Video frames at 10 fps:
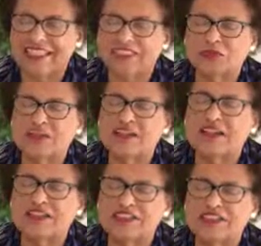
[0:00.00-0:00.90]
as we
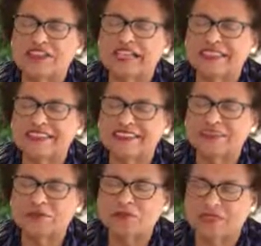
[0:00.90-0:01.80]
are united
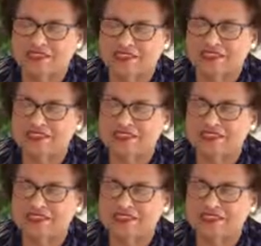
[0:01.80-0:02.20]
in prayer,